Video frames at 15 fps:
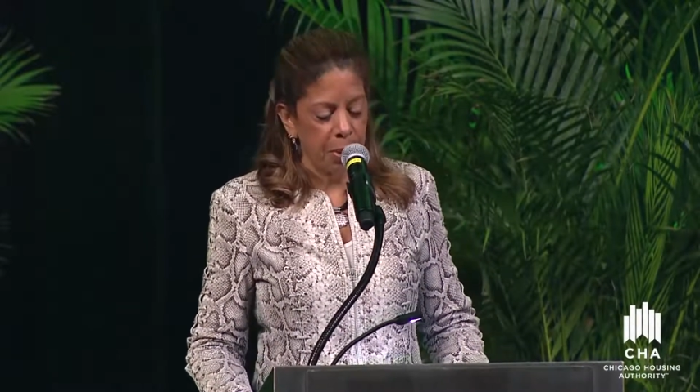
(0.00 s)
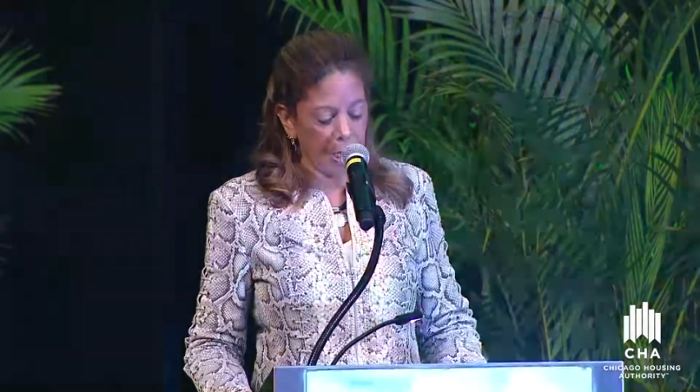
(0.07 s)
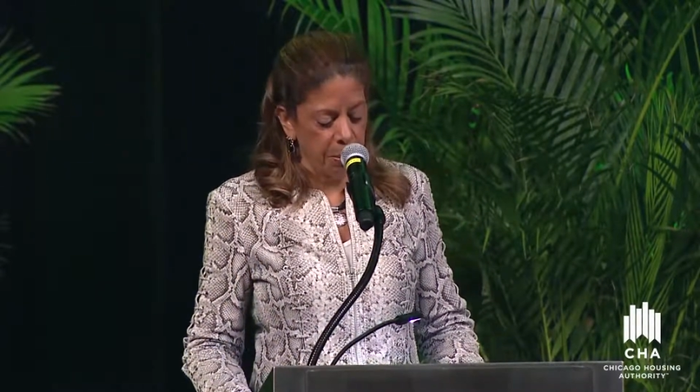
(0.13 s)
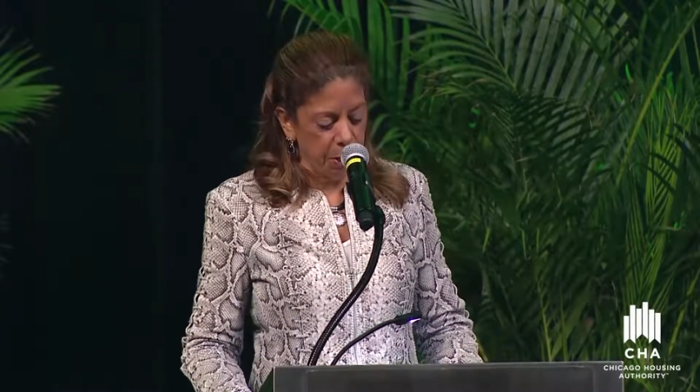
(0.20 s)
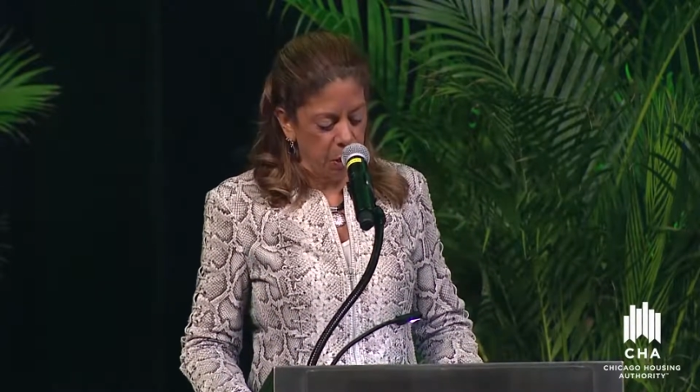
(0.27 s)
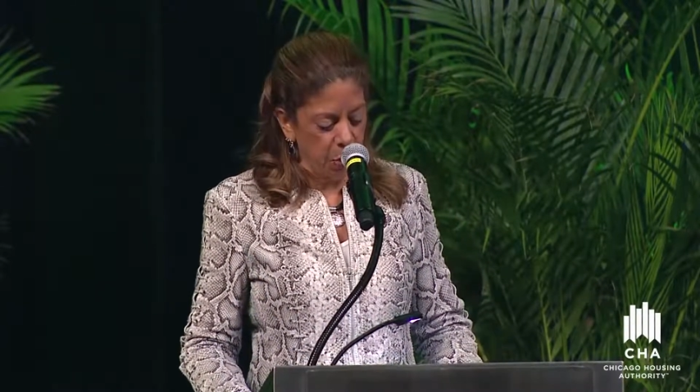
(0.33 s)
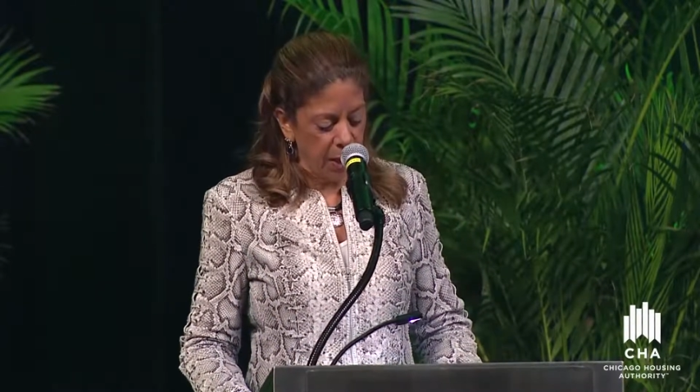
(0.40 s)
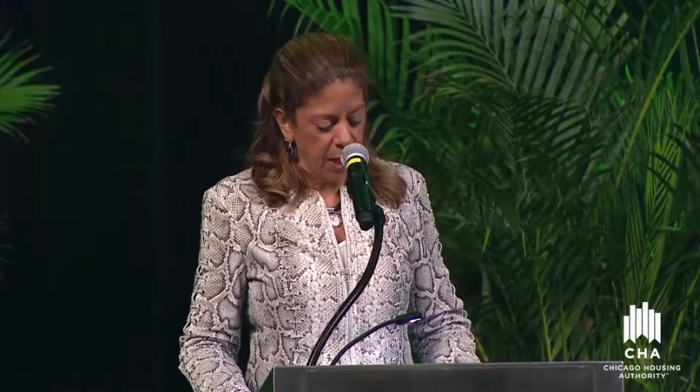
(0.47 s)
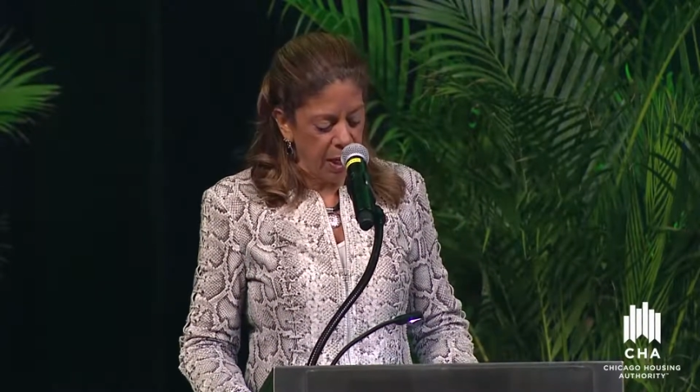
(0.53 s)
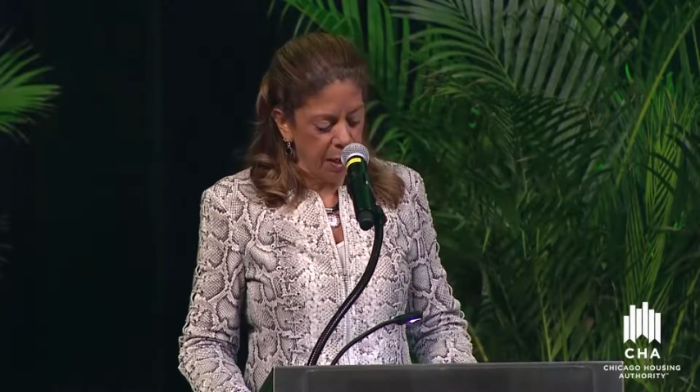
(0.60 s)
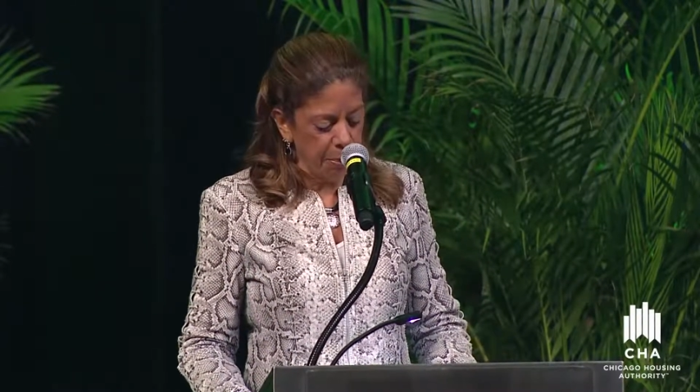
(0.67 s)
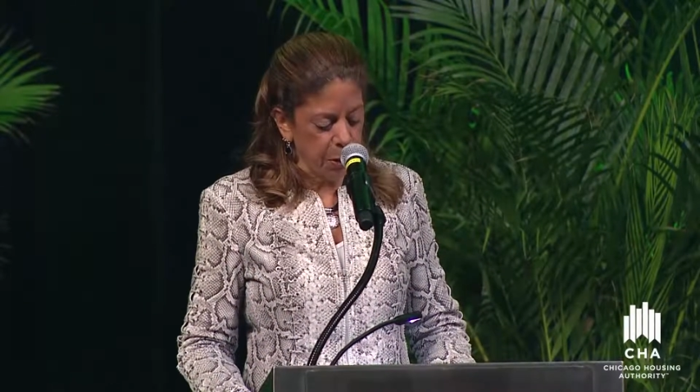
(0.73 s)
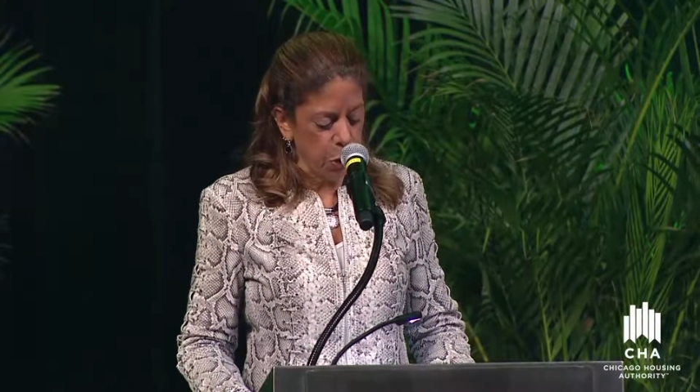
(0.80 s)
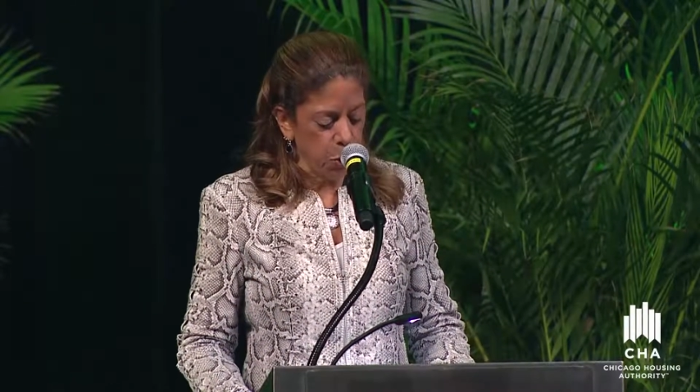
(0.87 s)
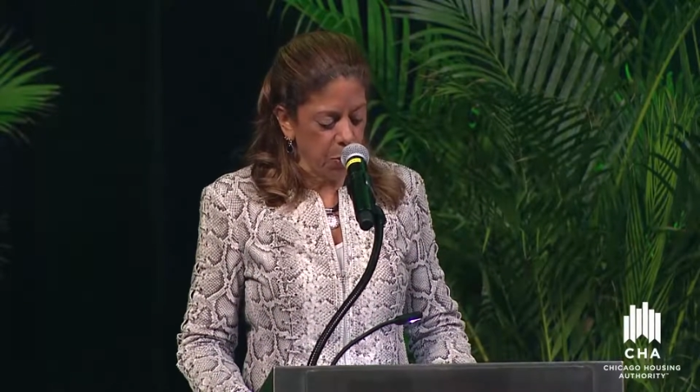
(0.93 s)
able to
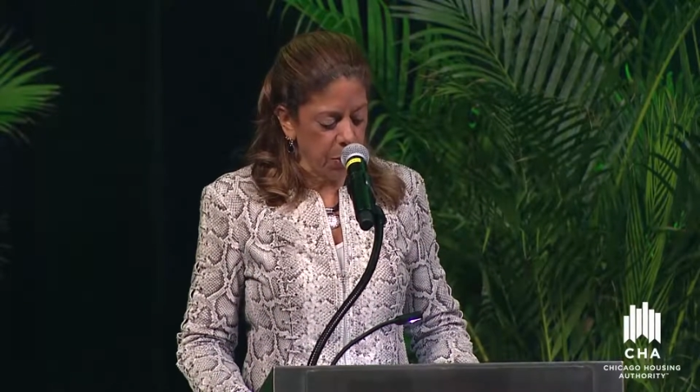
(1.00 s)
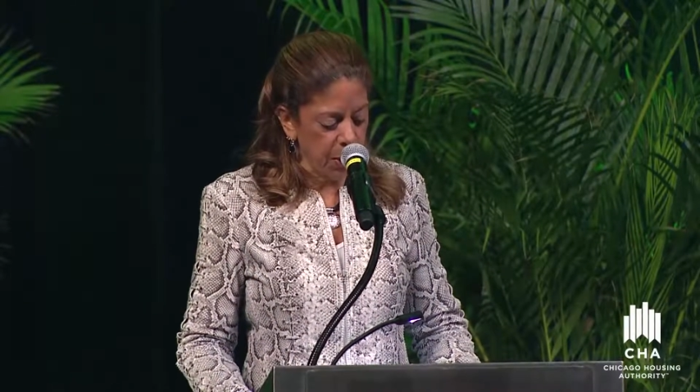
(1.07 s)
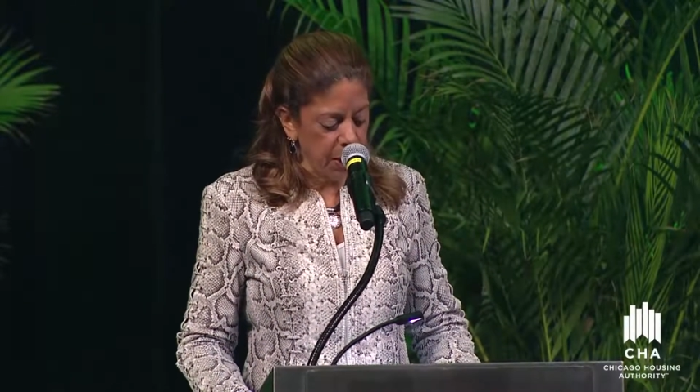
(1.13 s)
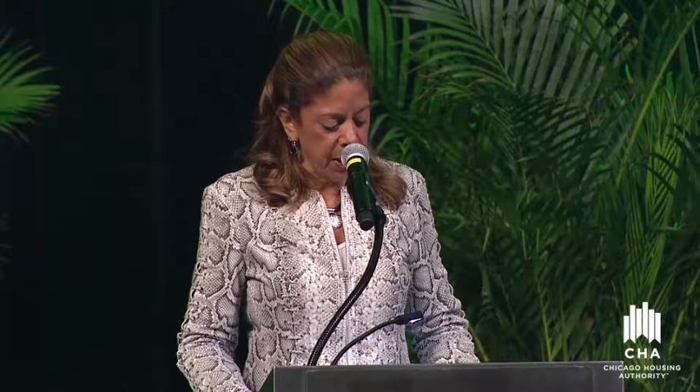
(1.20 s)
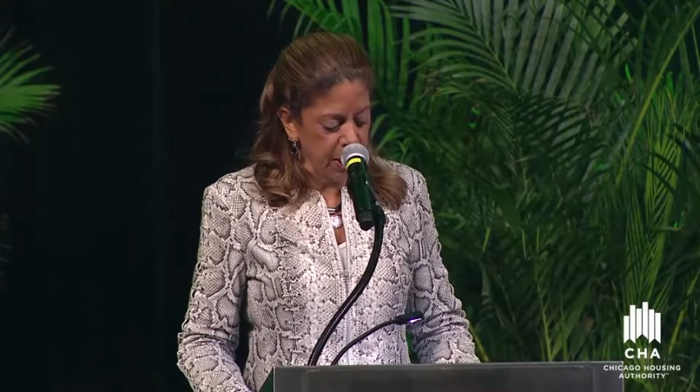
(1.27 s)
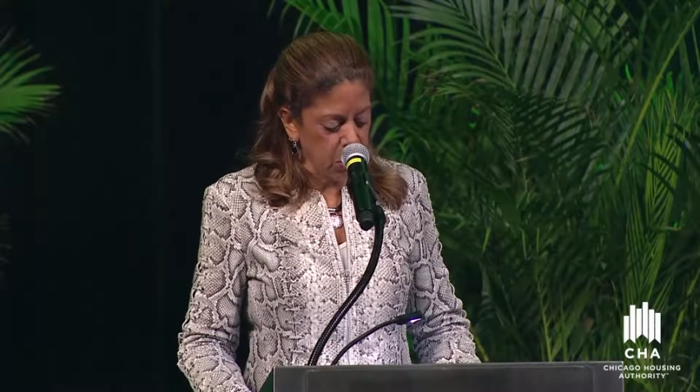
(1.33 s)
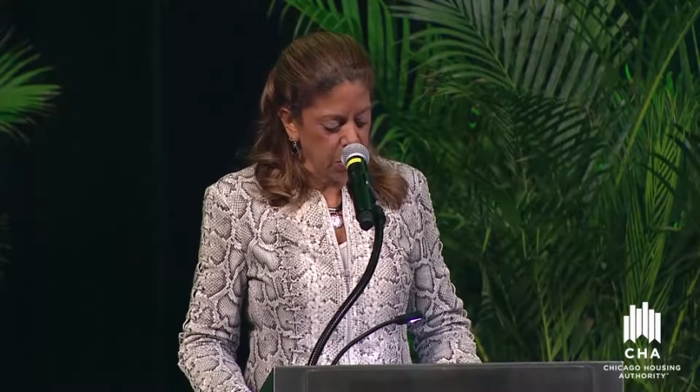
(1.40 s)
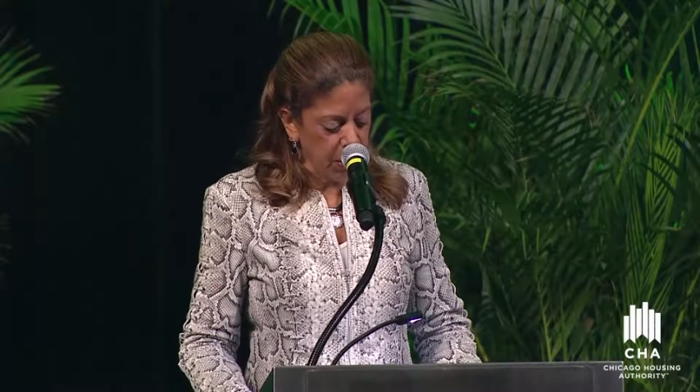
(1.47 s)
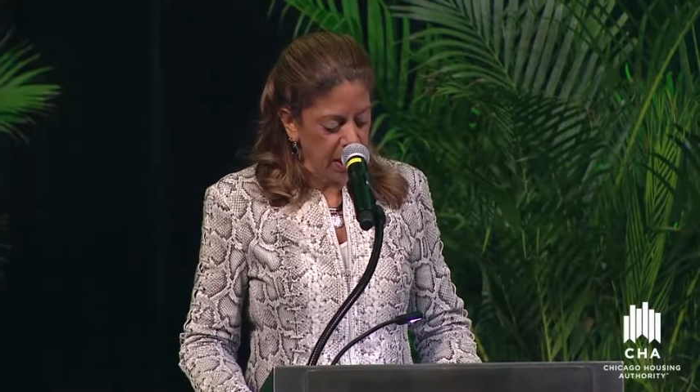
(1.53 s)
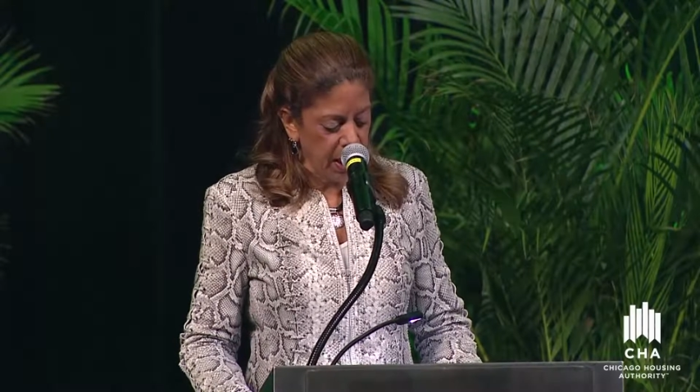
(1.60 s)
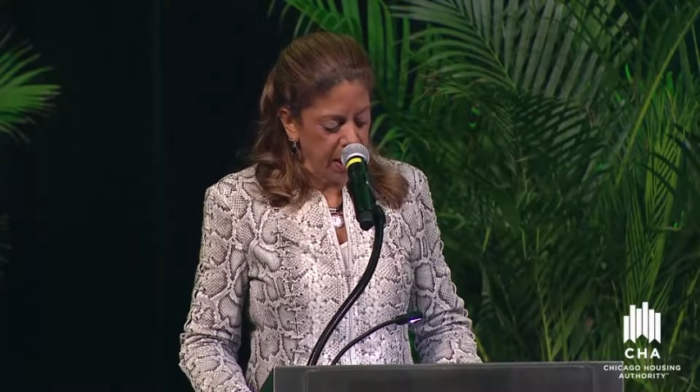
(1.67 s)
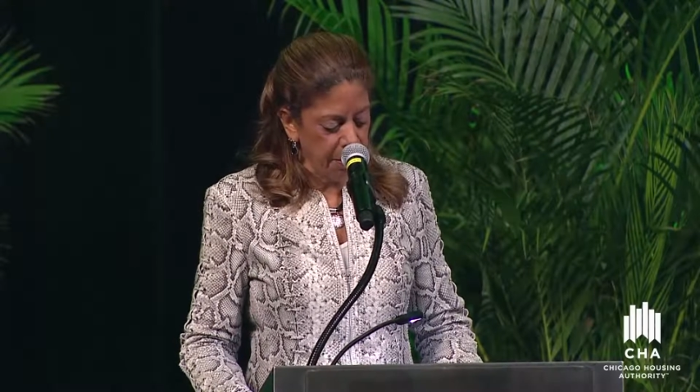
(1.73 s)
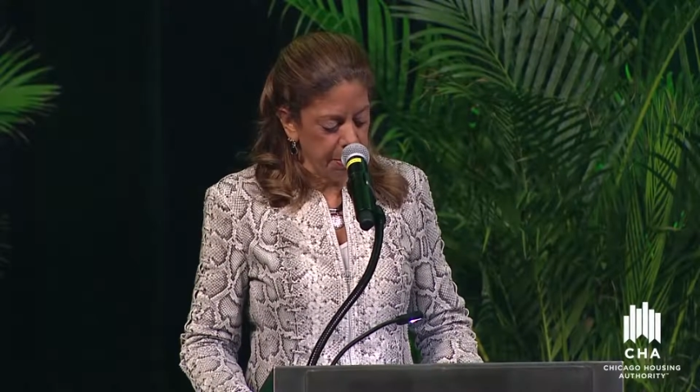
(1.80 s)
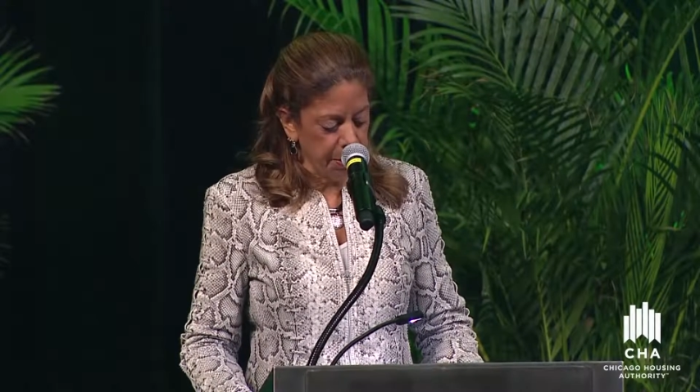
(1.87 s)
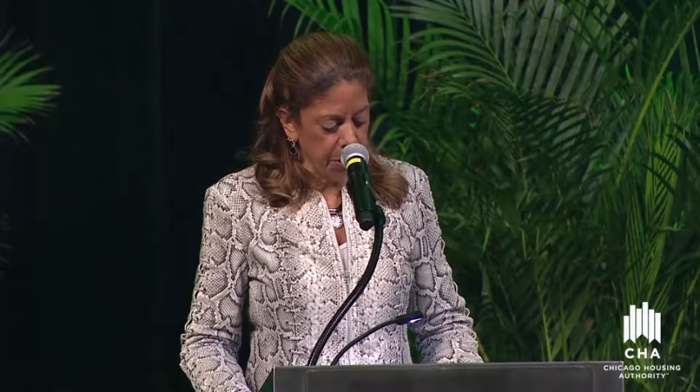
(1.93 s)
accomplish what we need to
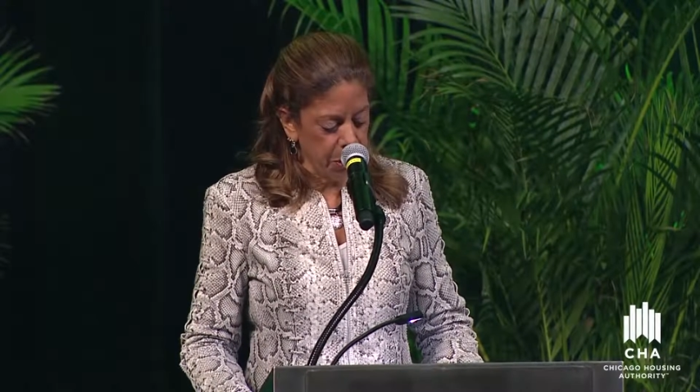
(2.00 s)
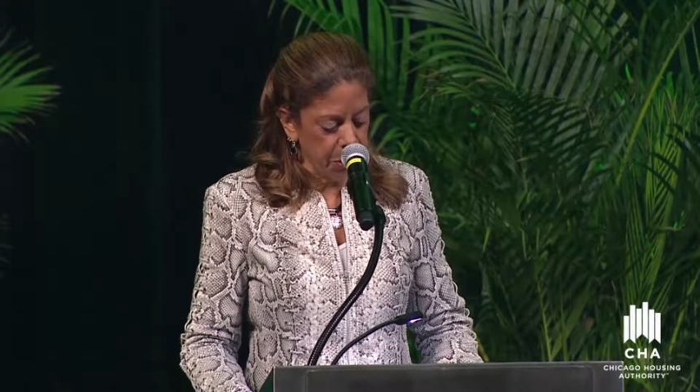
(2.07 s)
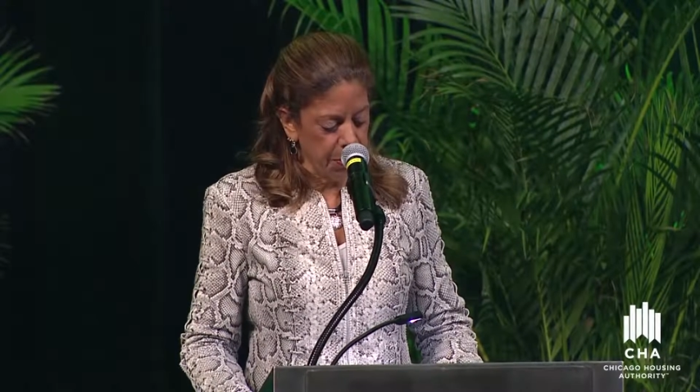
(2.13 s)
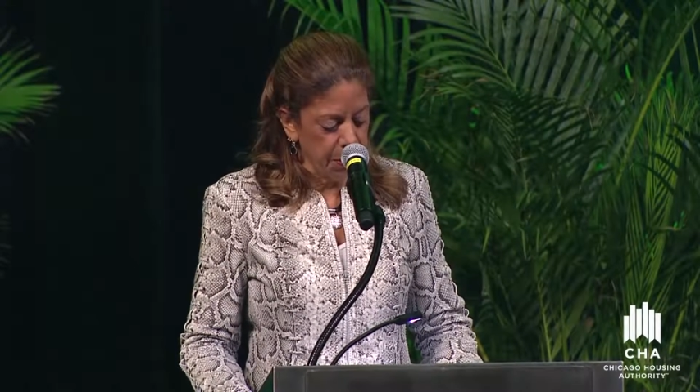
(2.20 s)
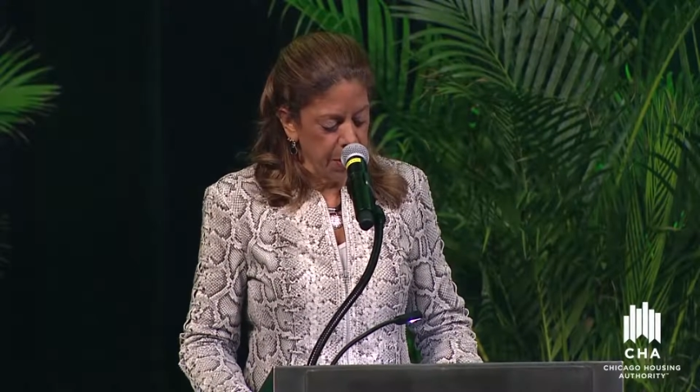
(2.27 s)
accomplish.